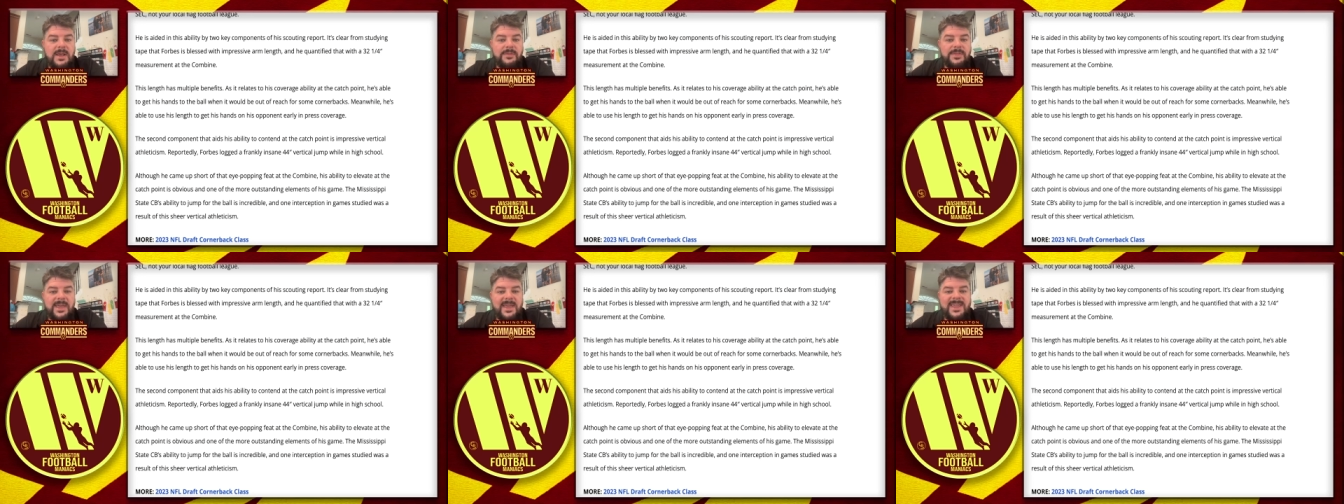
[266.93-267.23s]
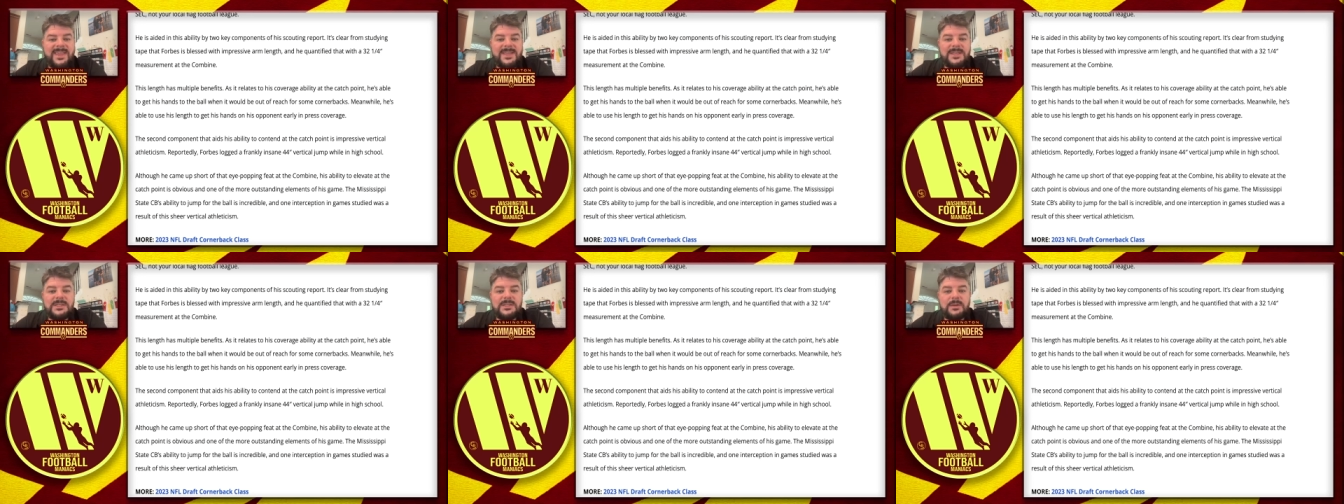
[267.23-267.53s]
that
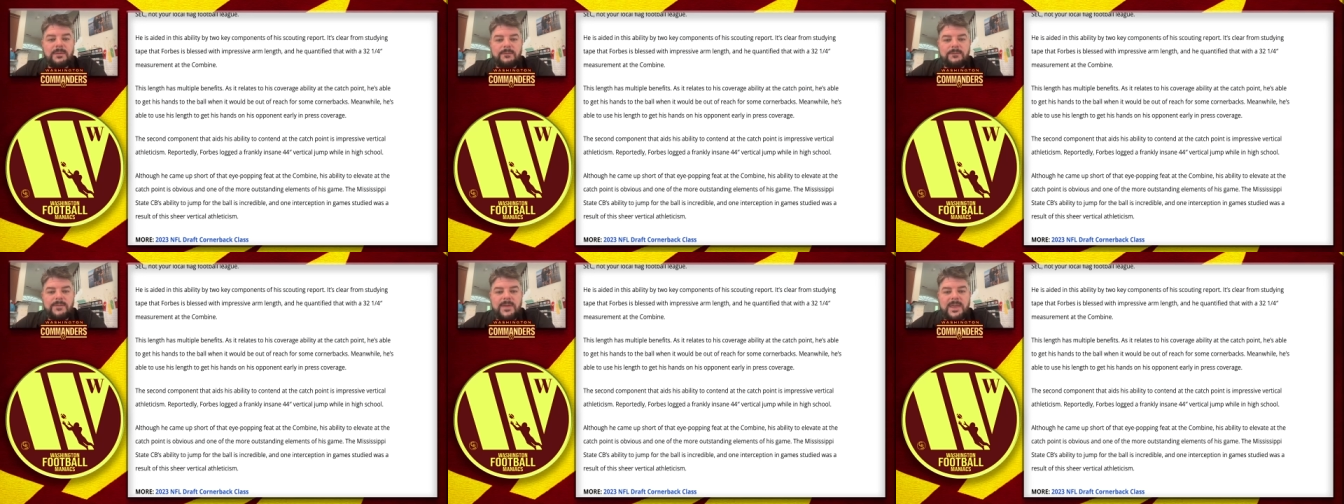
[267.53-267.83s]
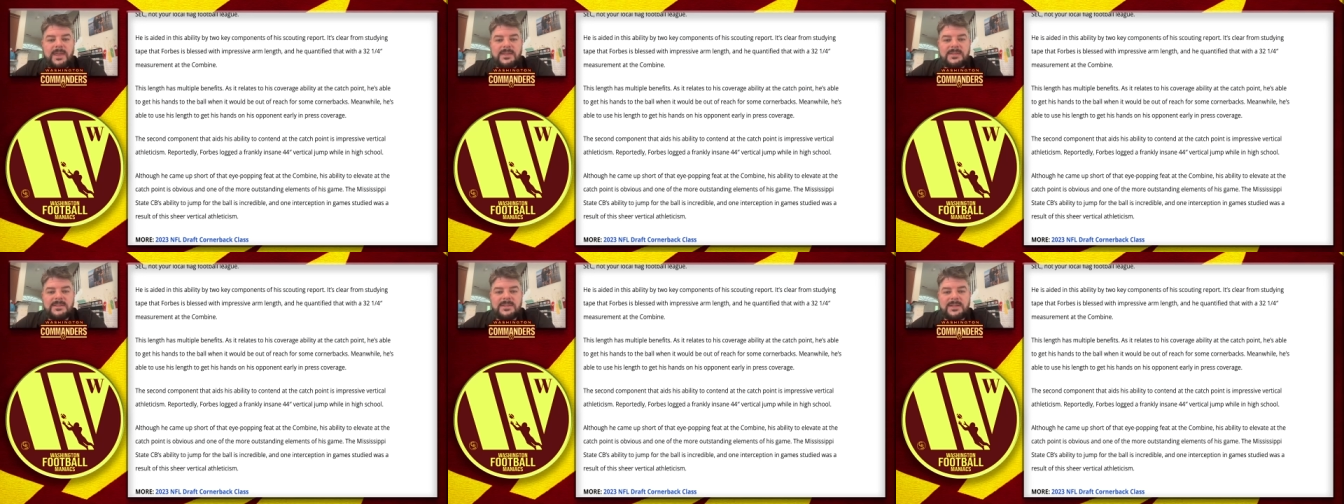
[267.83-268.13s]
he's
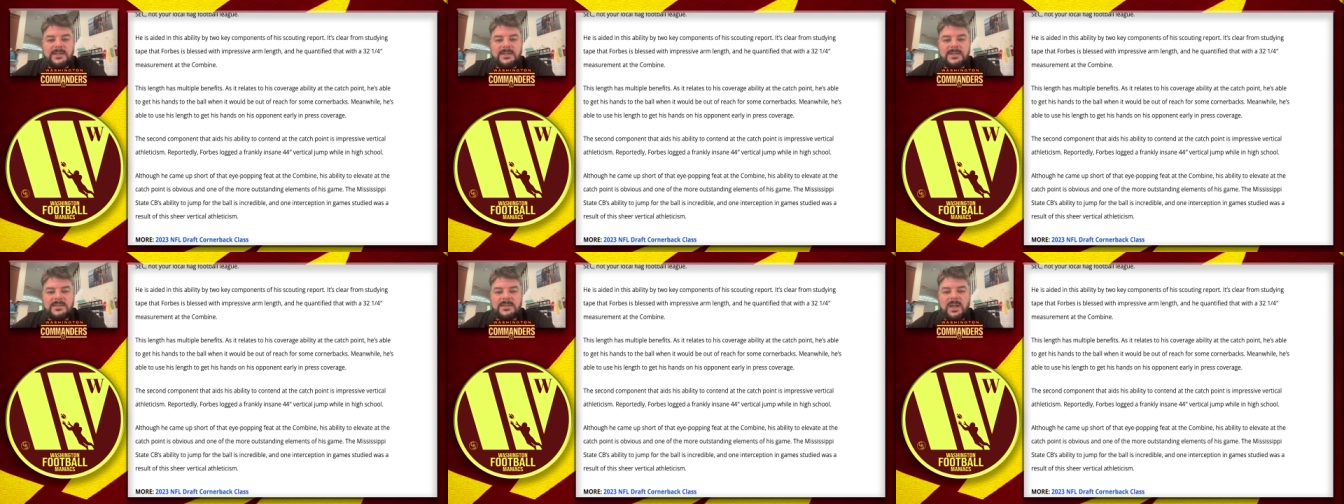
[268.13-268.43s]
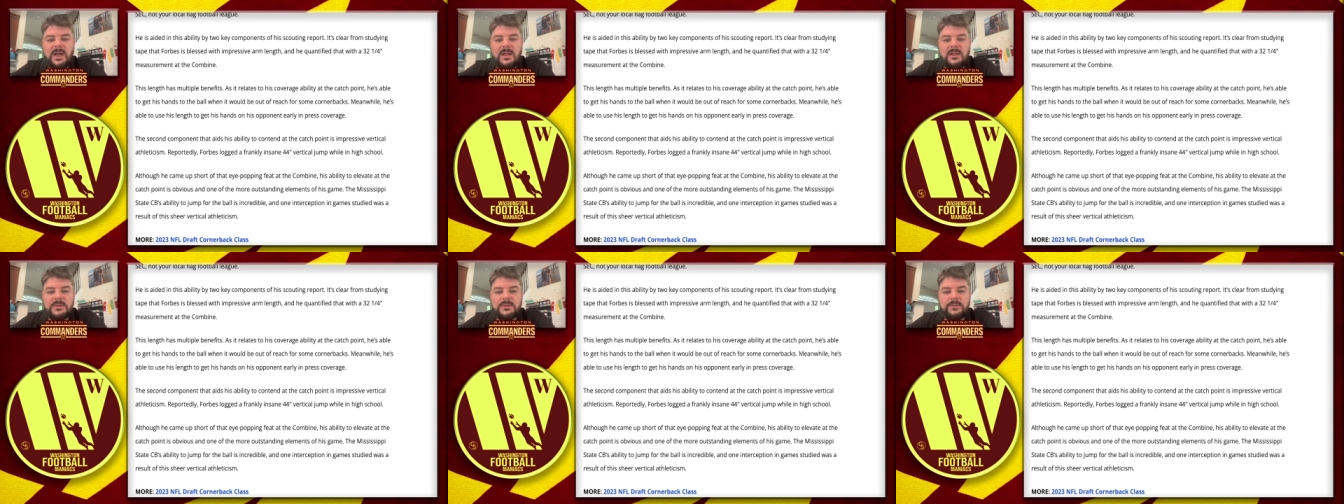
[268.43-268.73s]
faced in his
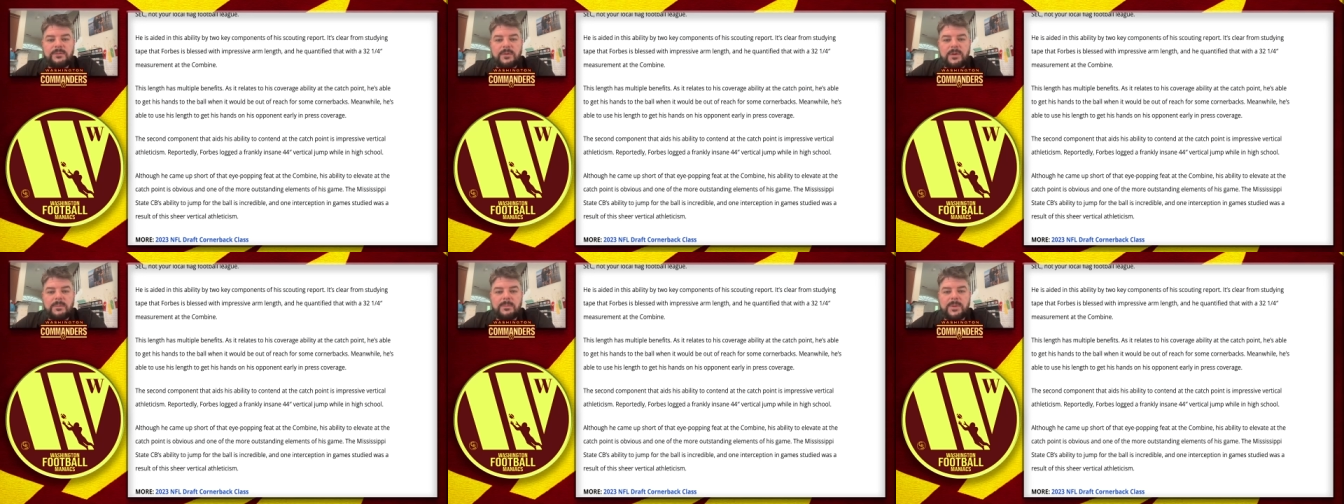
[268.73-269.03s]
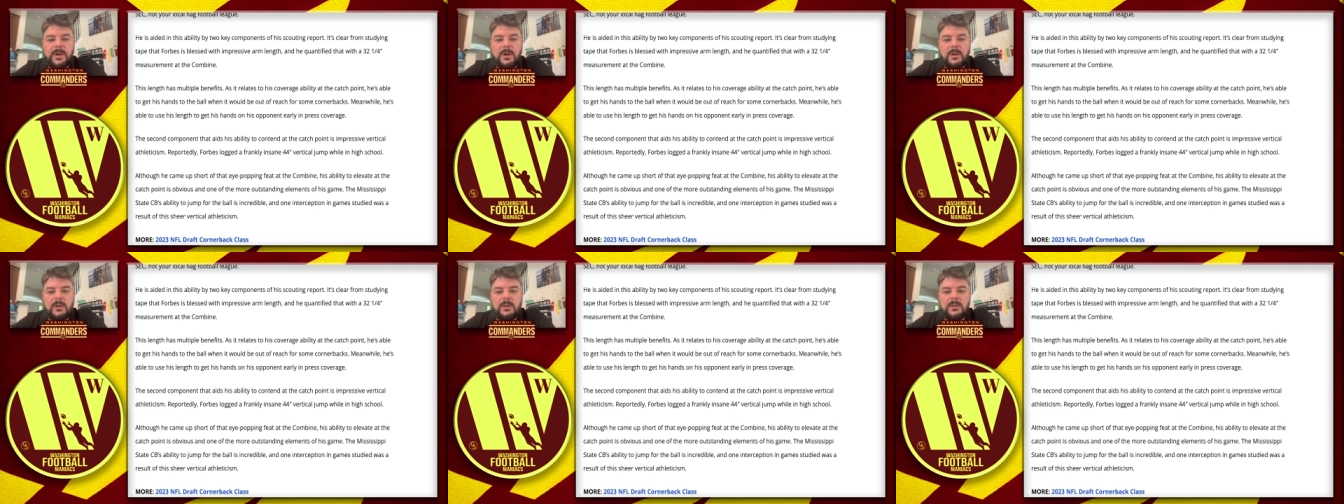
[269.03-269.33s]
college
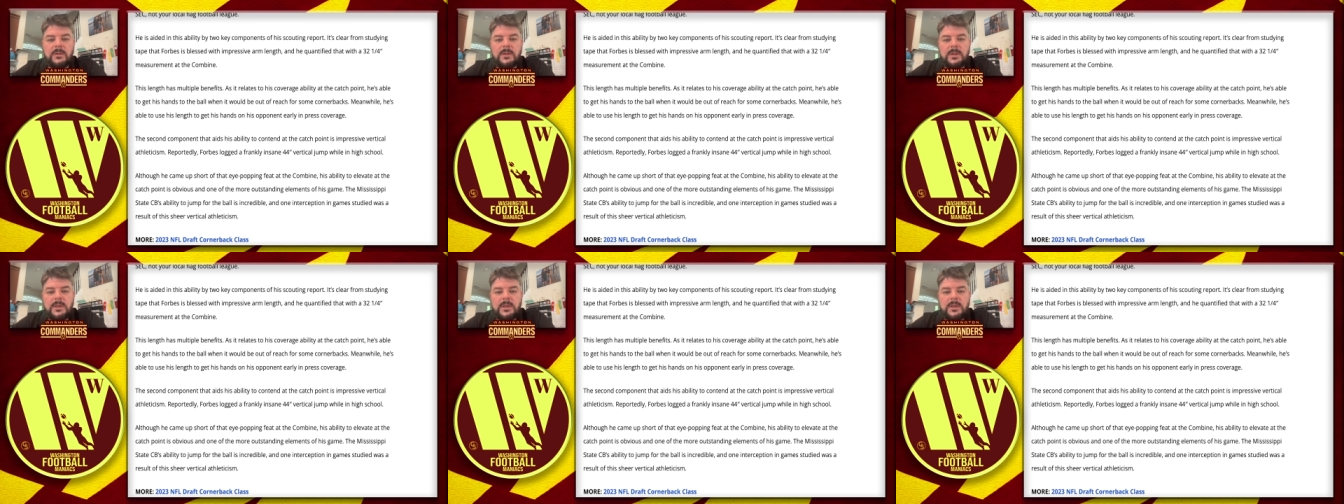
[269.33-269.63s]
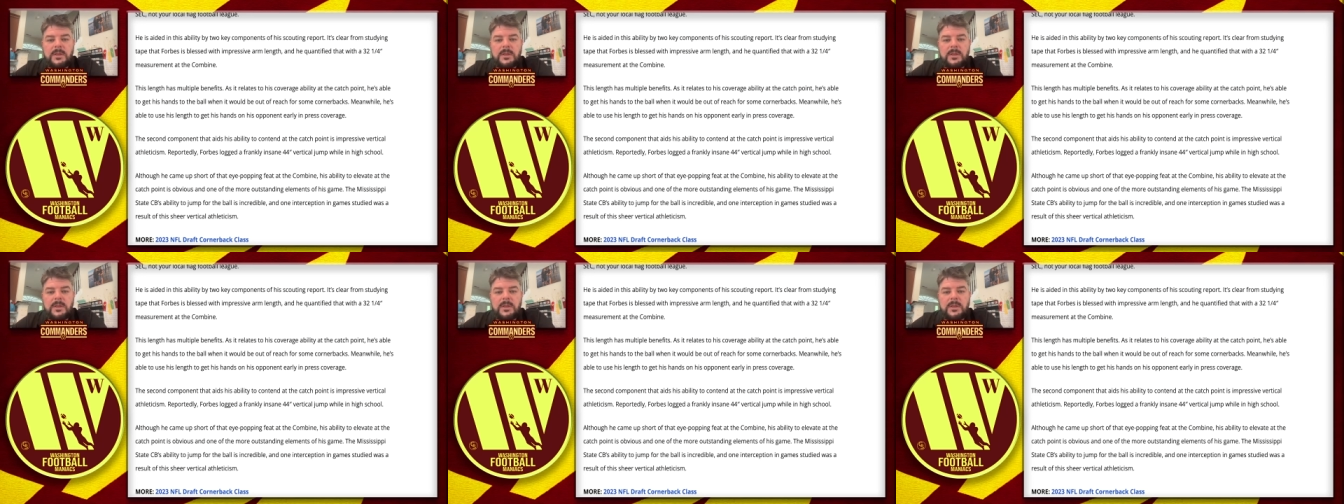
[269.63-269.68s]
football.